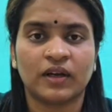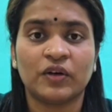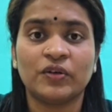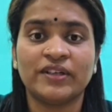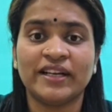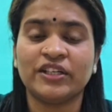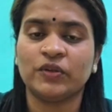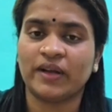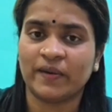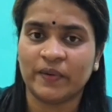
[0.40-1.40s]
Good day
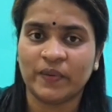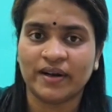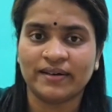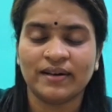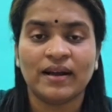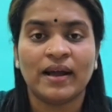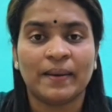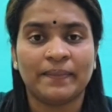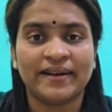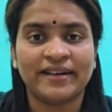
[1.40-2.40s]
to everyone.
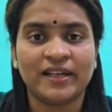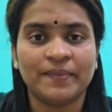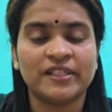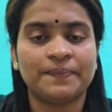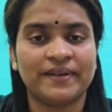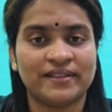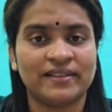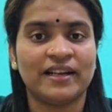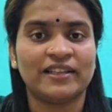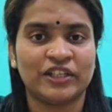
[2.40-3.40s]
My name is
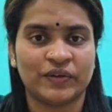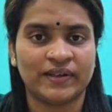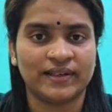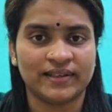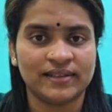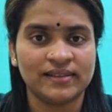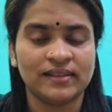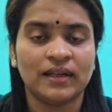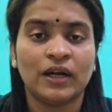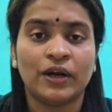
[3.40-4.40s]
Prasanna Therunaukars,
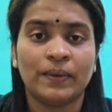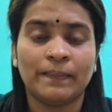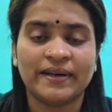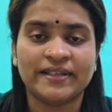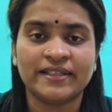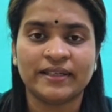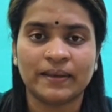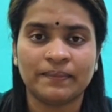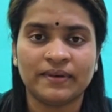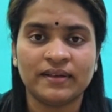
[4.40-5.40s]
metric
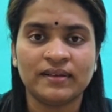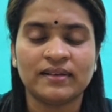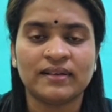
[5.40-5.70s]
number